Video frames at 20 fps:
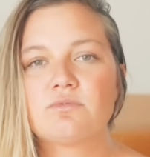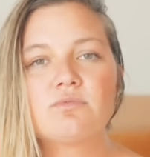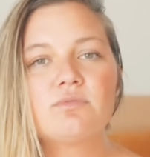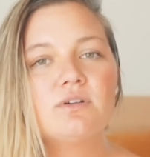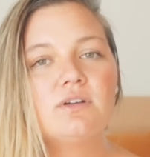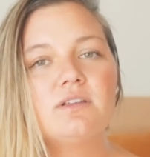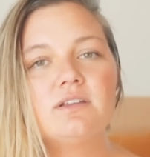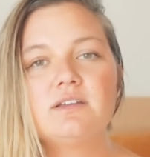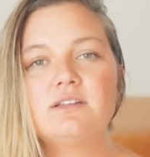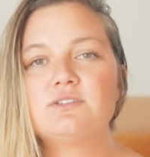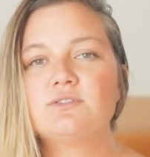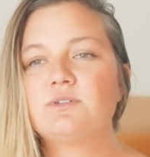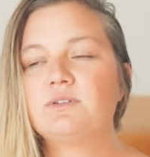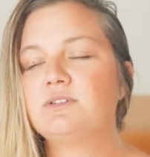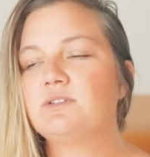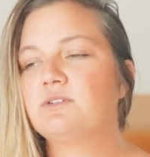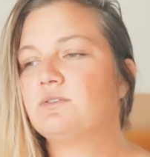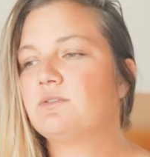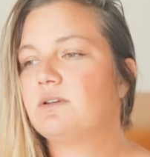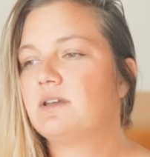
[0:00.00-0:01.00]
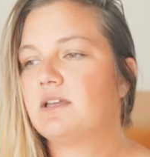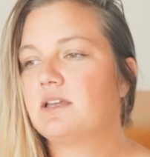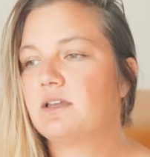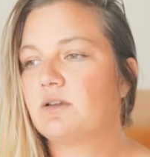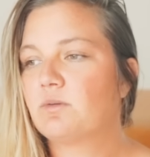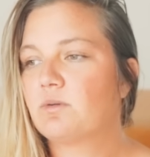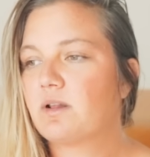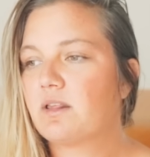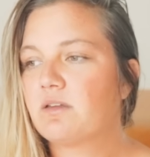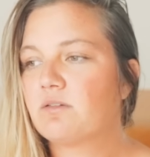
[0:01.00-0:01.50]
really enjoy doing?
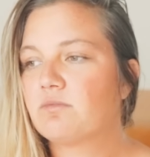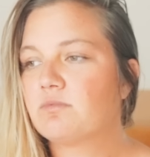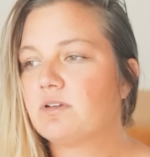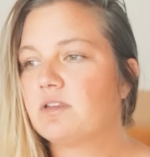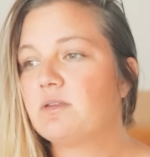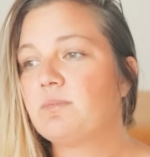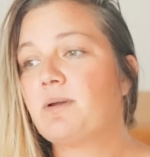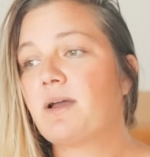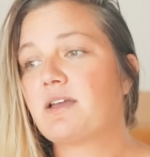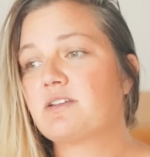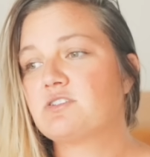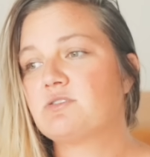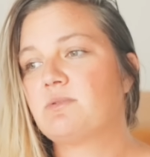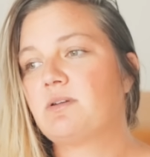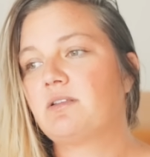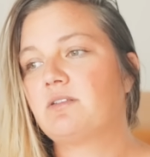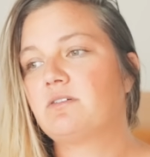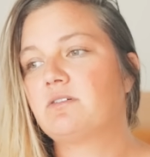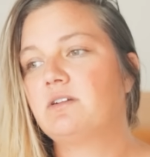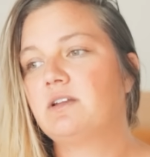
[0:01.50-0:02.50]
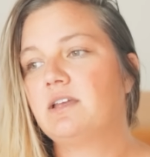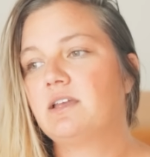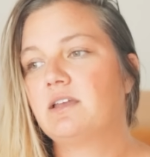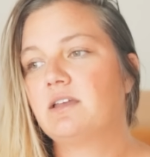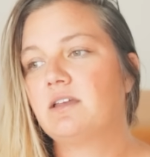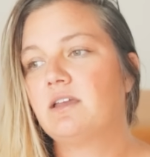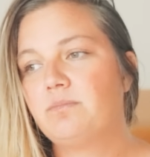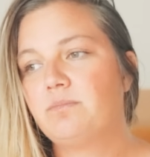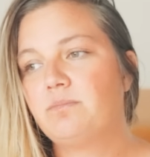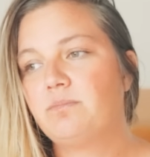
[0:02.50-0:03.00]
What are they really passionate about
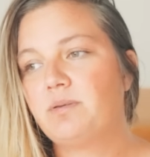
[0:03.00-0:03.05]
learning?